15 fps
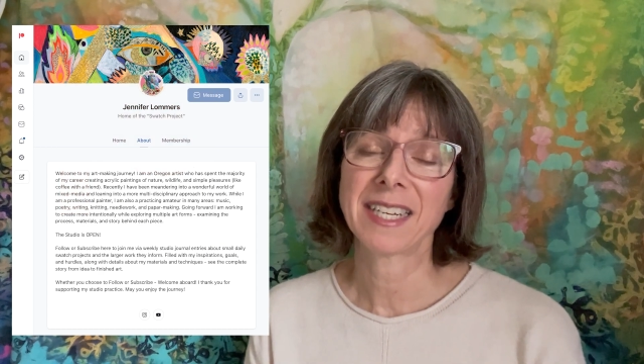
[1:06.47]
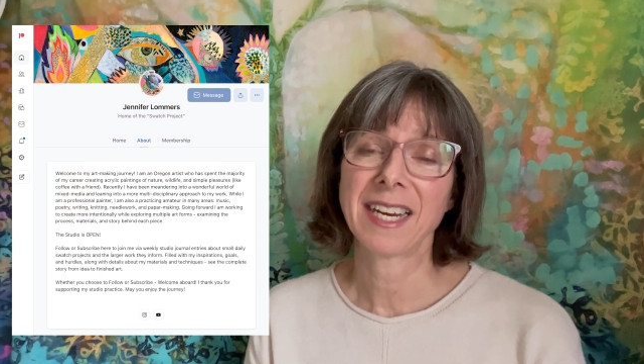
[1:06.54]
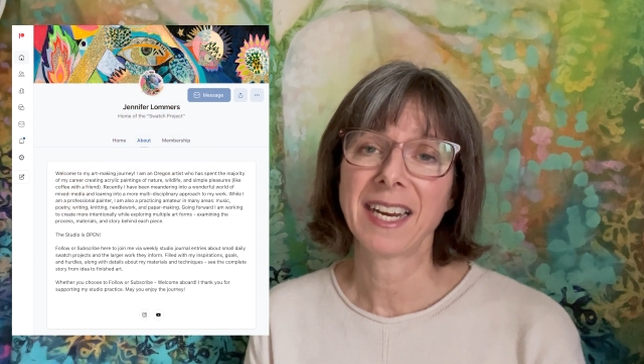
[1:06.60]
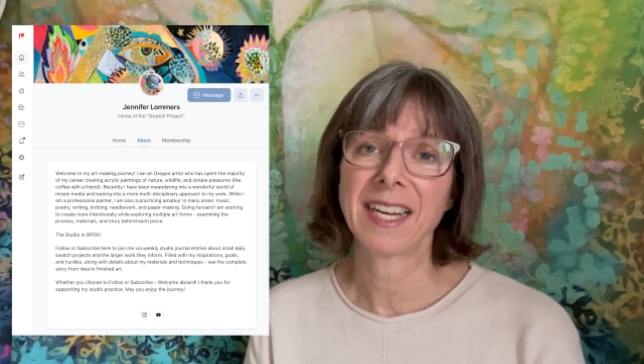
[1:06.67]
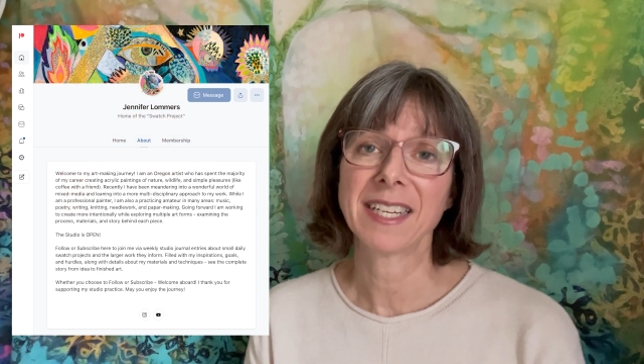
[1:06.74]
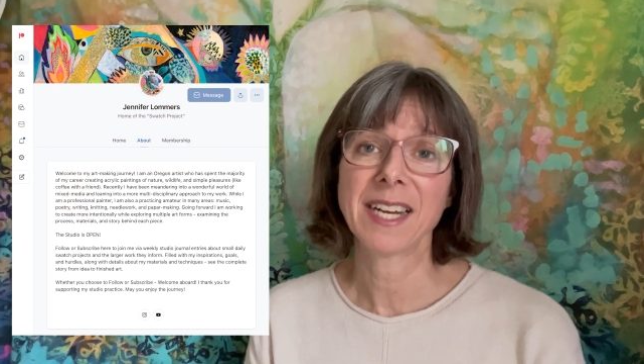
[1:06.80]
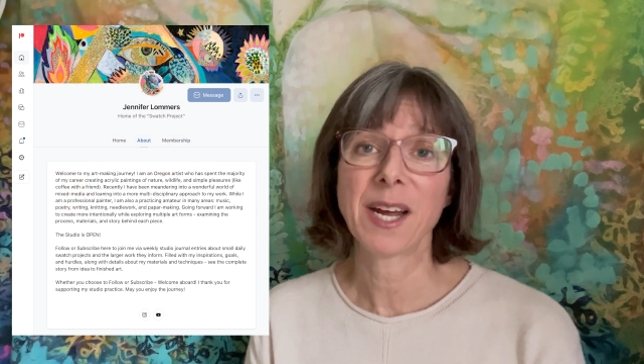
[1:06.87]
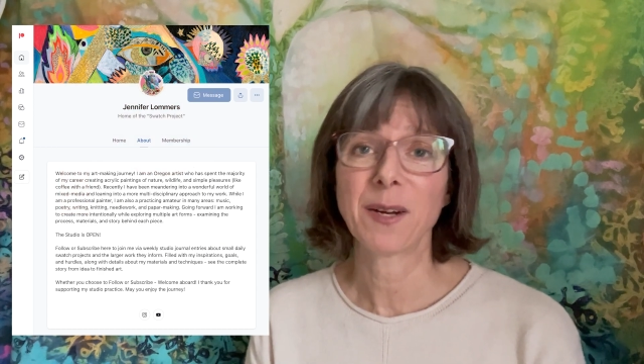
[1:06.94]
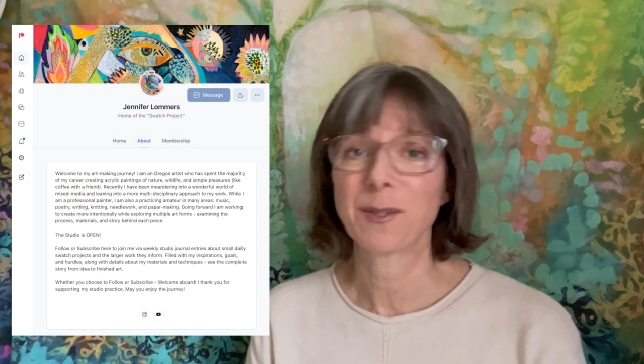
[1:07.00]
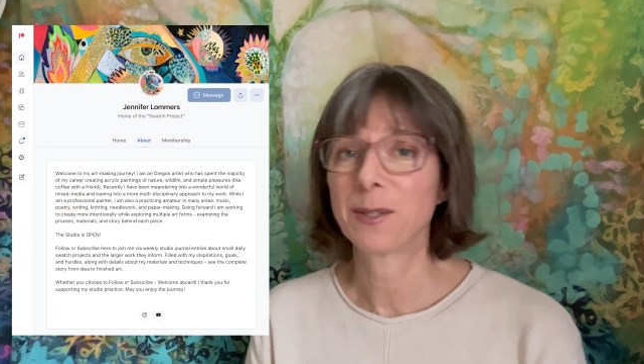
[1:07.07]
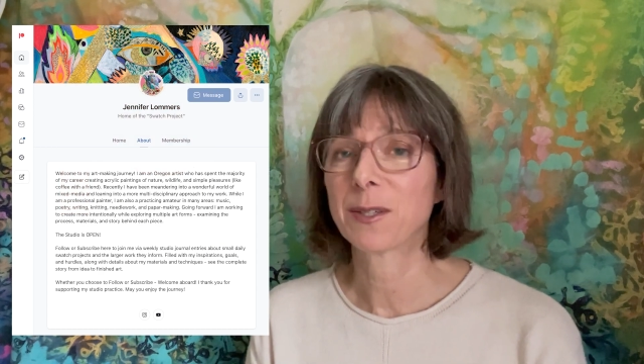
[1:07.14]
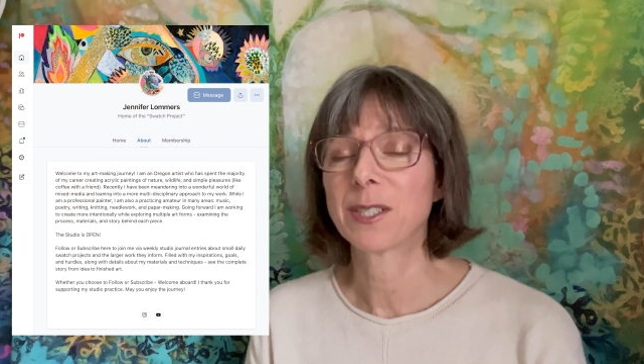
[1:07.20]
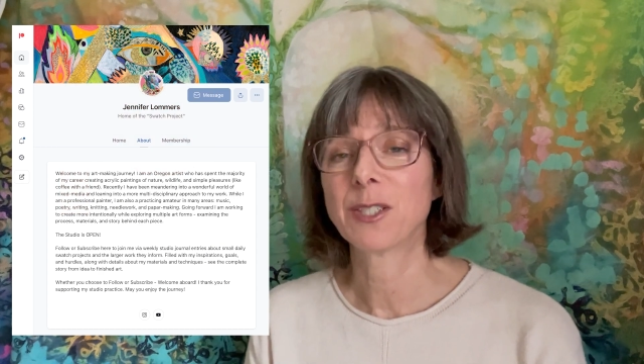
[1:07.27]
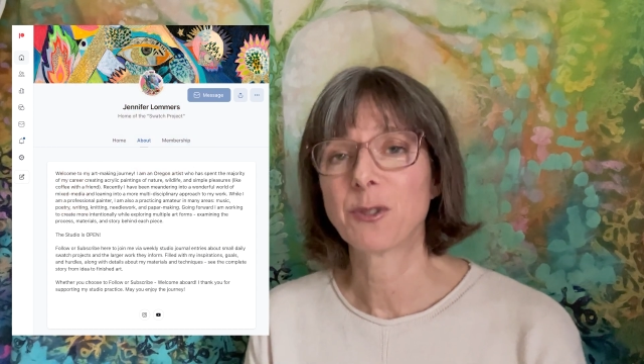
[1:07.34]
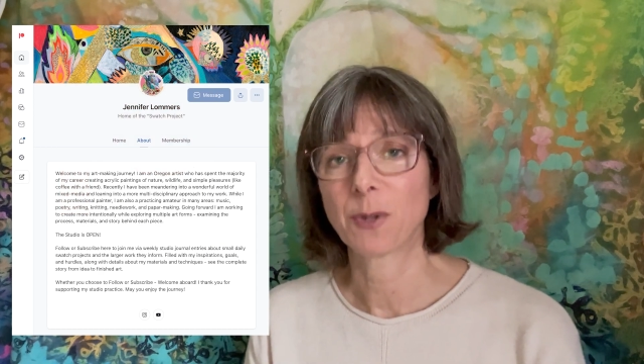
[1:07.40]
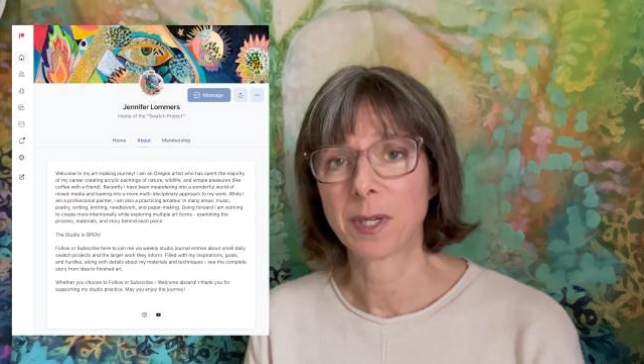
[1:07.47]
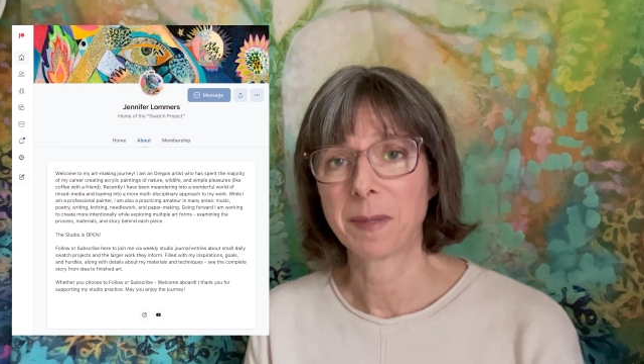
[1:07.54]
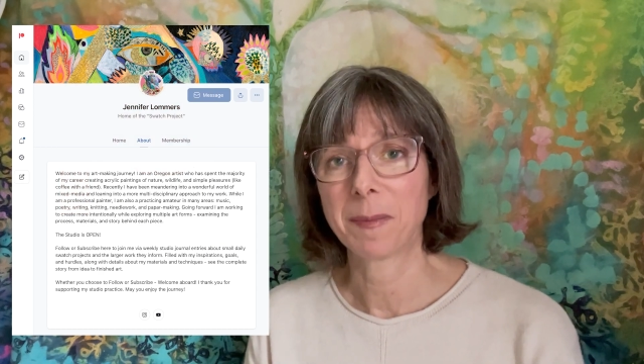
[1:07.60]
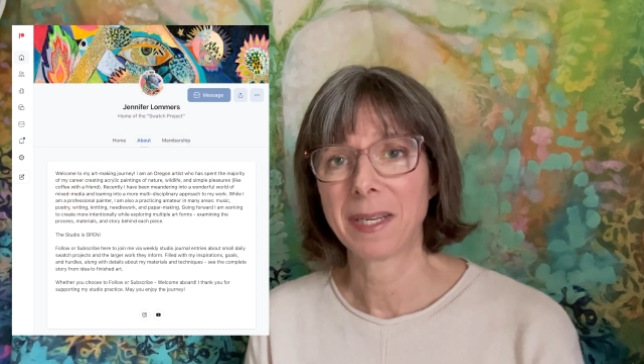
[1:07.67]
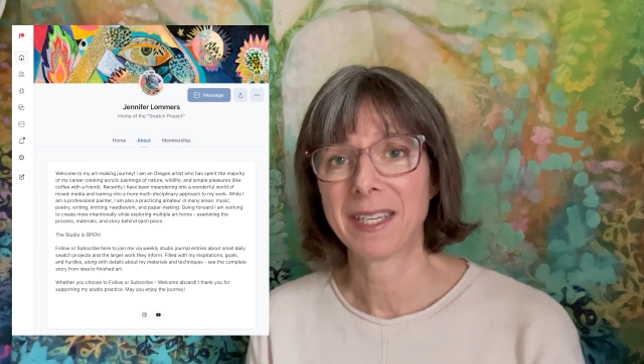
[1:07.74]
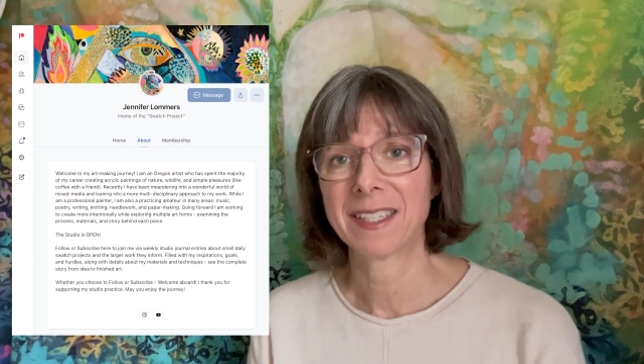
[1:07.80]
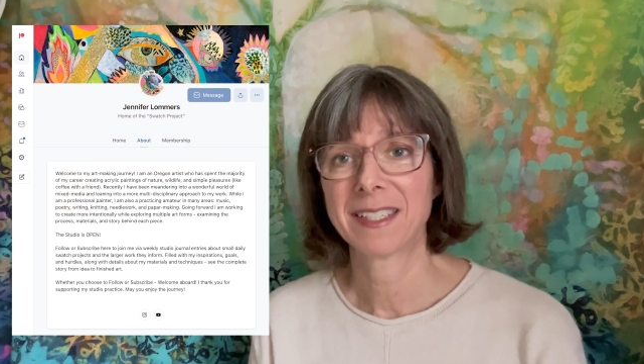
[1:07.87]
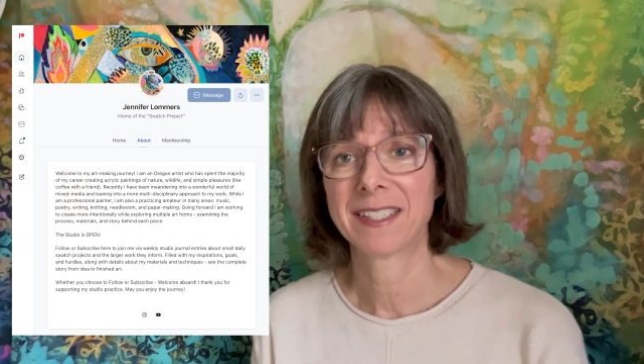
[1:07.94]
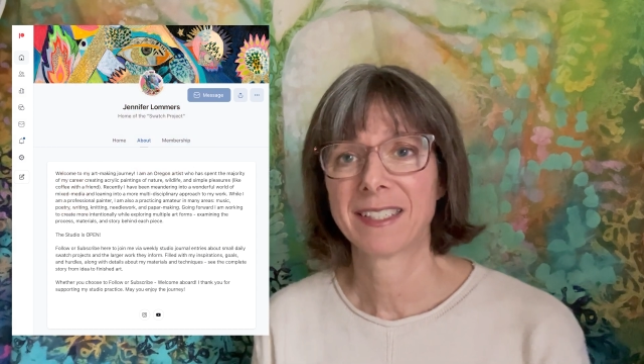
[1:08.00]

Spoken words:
and how you can join me.